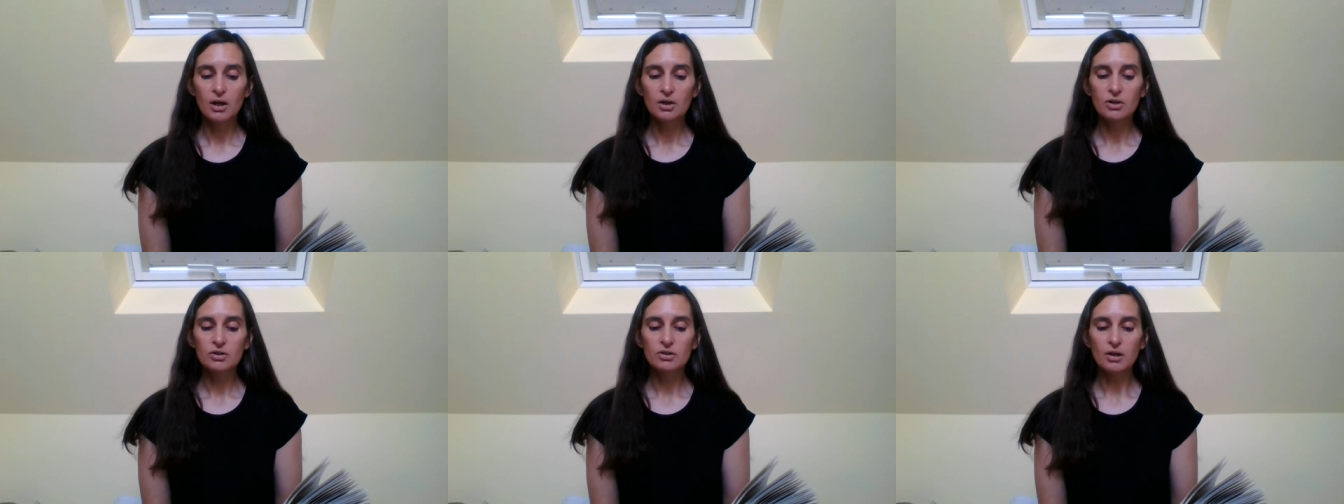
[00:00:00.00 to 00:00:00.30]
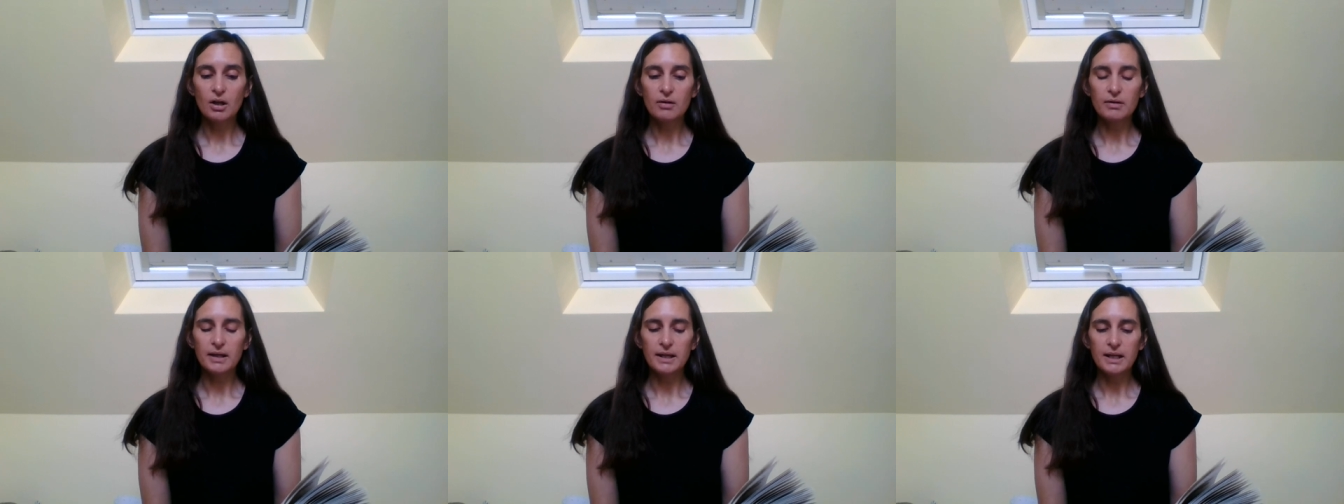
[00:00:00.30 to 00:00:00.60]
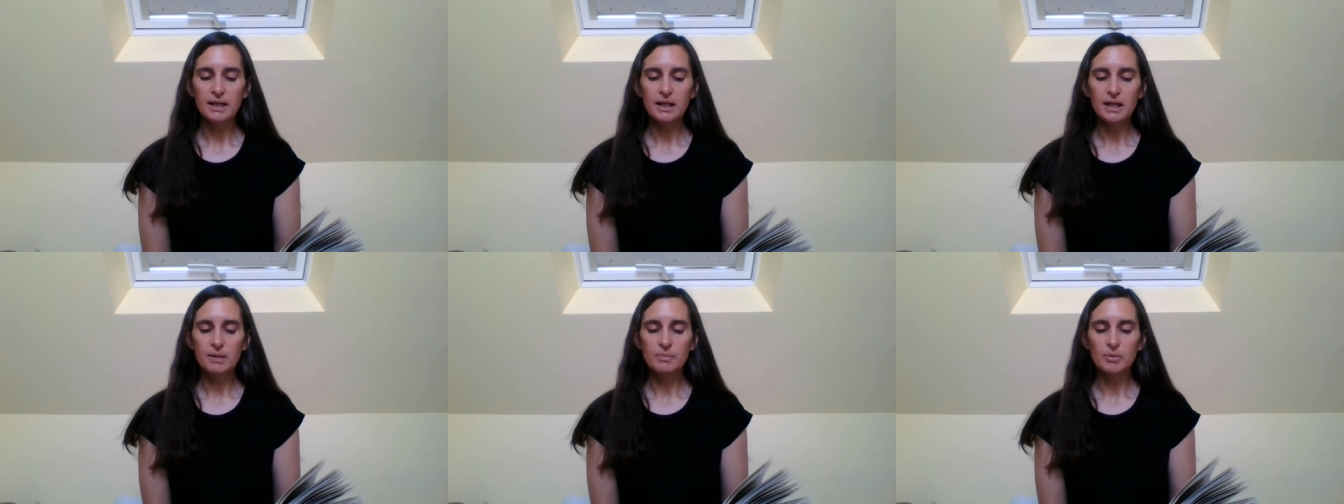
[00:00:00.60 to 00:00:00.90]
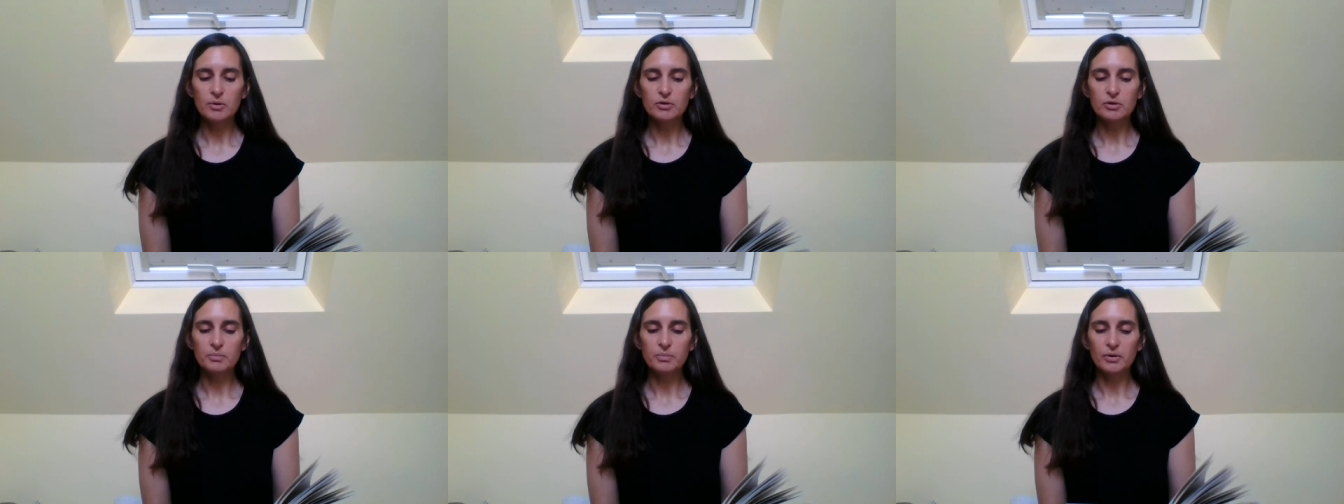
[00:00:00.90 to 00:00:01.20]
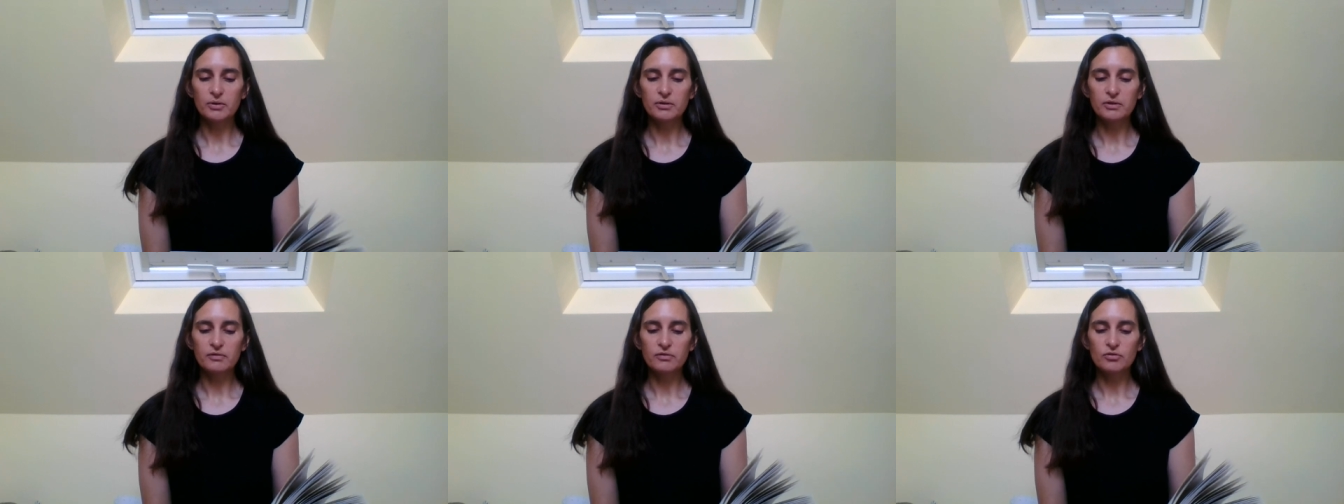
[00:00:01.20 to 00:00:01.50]
Slowly, he built a
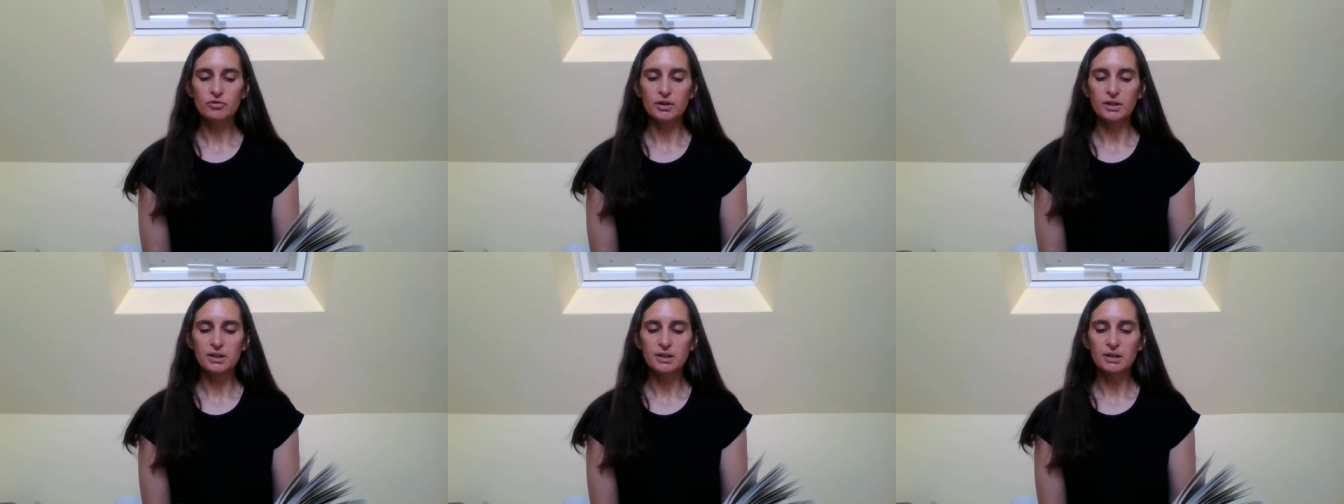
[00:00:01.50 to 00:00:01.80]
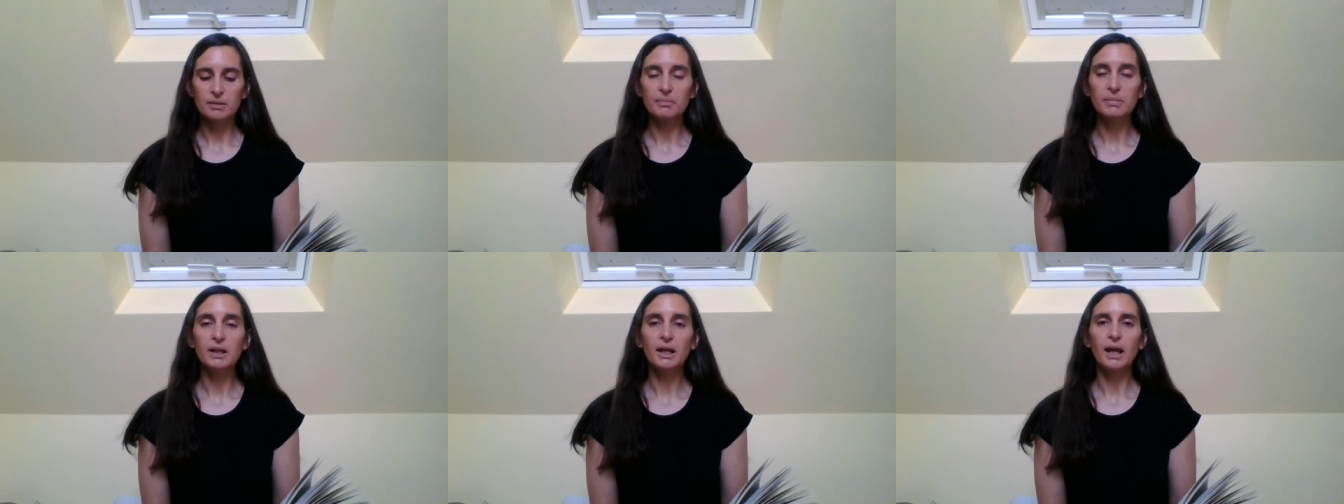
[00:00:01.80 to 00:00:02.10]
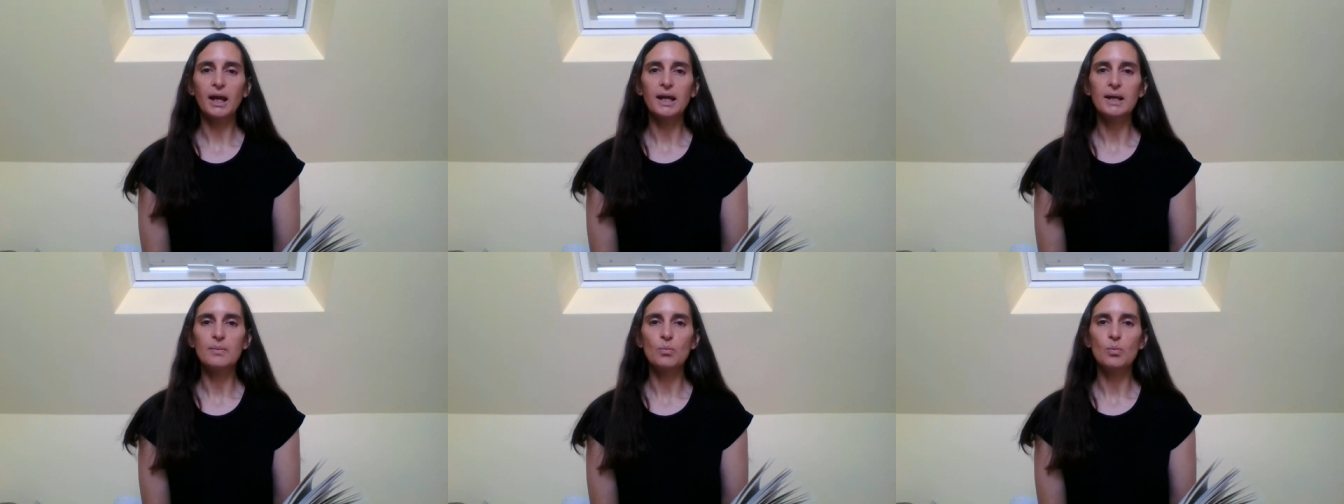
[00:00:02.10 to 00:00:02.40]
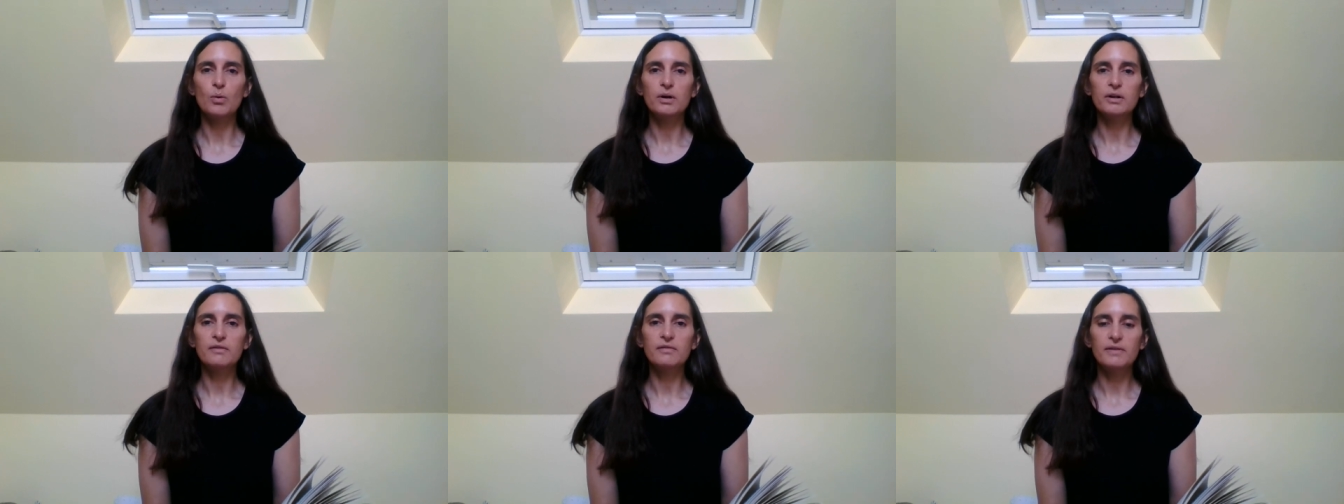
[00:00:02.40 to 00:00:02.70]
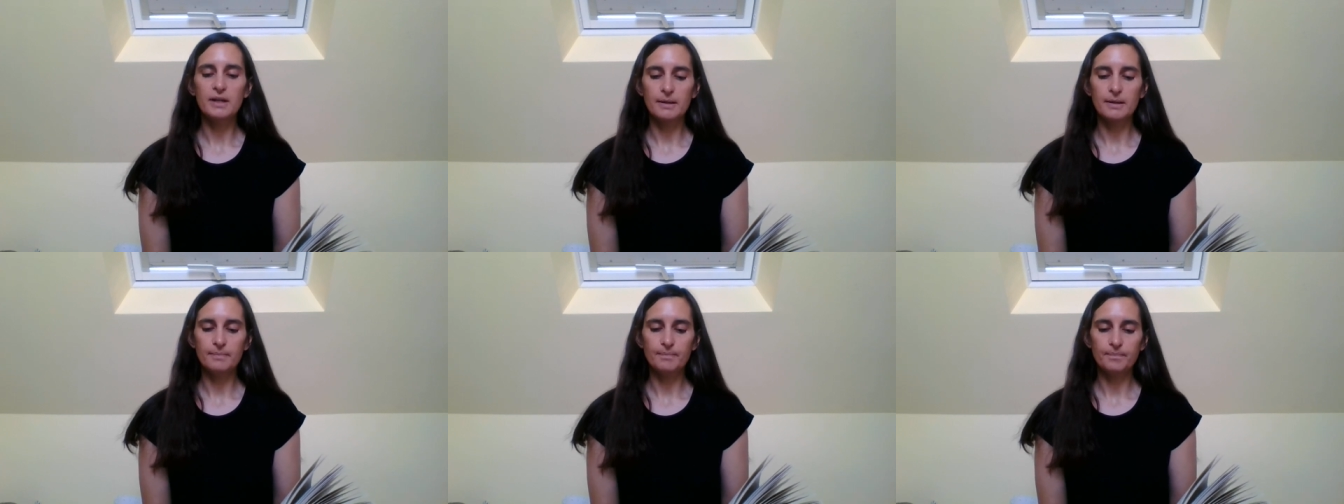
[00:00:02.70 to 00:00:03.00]
bond of trust and became one of
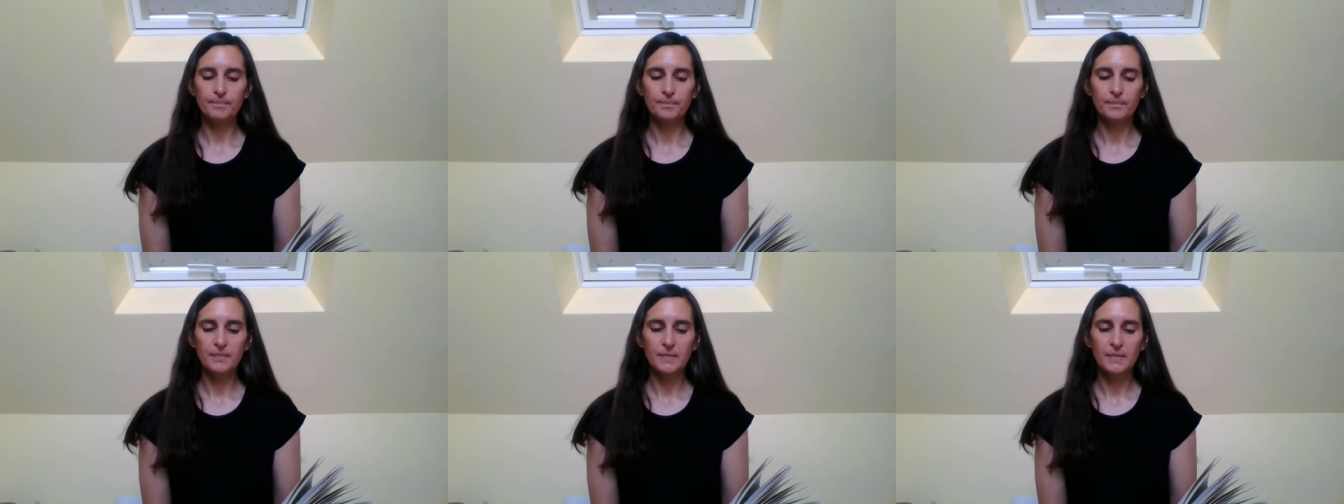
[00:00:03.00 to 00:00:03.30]
them.